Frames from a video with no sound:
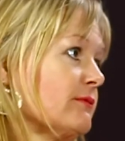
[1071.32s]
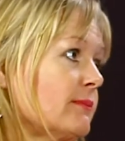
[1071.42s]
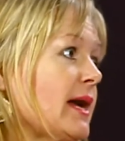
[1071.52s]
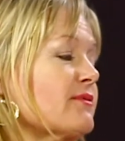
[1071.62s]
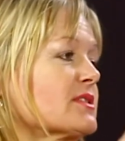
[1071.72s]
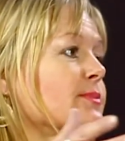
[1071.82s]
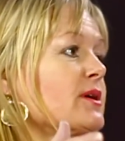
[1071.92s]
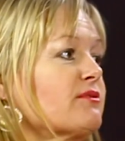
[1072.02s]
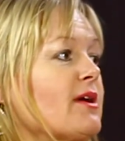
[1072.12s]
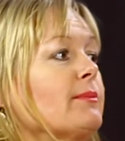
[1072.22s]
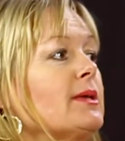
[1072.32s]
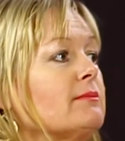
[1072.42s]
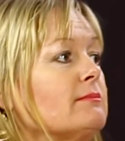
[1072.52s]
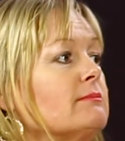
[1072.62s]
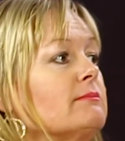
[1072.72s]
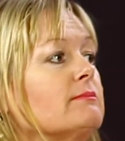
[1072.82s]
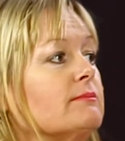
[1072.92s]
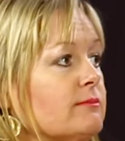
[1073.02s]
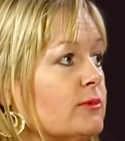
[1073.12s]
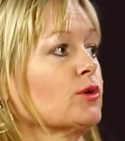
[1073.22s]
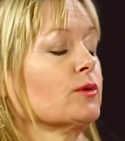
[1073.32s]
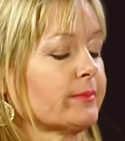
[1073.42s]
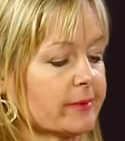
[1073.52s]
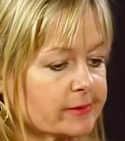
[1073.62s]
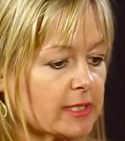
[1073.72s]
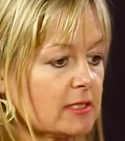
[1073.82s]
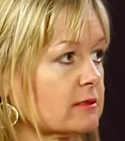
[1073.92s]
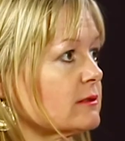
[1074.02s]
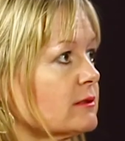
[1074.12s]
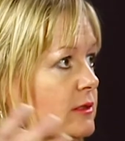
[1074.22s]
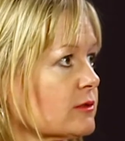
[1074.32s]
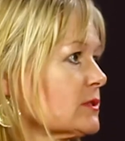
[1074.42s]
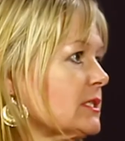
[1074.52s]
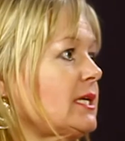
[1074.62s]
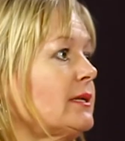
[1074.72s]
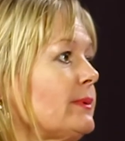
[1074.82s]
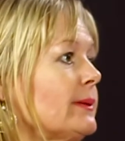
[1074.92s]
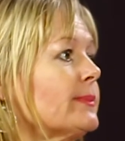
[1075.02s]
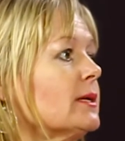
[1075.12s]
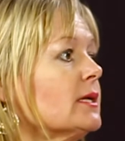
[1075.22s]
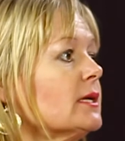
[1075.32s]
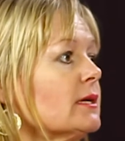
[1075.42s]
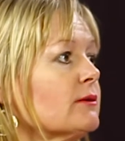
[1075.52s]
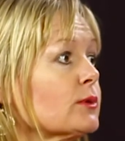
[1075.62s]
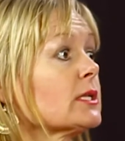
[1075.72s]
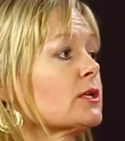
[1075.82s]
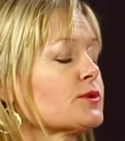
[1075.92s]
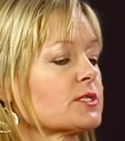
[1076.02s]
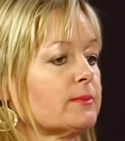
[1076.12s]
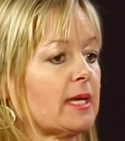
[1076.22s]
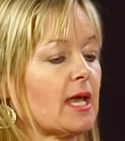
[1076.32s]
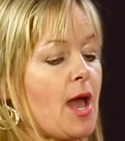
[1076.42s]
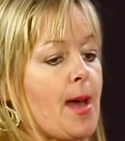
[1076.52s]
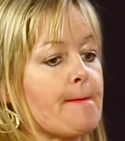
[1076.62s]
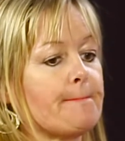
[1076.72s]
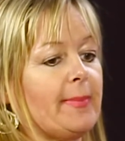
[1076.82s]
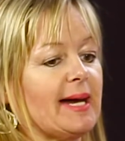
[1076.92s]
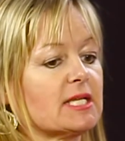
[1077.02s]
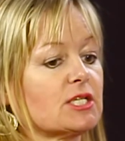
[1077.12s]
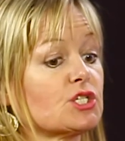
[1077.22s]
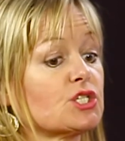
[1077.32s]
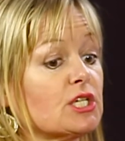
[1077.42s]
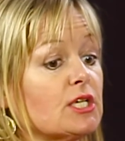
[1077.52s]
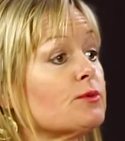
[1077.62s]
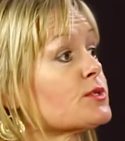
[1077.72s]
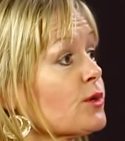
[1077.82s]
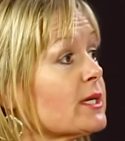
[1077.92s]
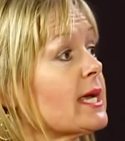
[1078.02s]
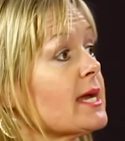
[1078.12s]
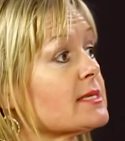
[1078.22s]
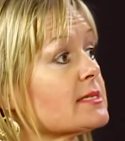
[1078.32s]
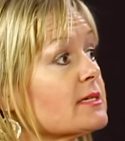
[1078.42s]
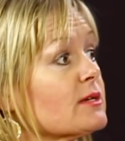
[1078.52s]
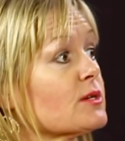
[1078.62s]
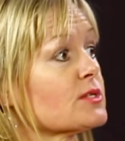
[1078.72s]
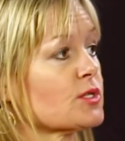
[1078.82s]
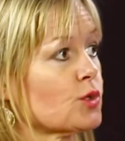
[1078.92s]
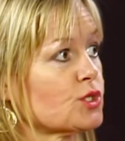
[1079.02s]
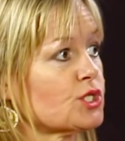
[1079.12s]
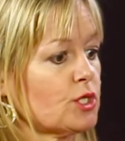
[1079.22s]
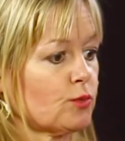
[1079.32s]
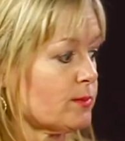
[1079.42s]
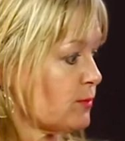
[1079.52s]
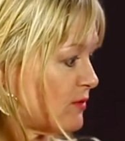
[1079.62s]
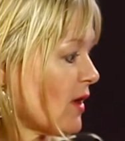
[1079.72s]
have a spirit family group that's like 13 people, really close to me. But she was organized there, so she would move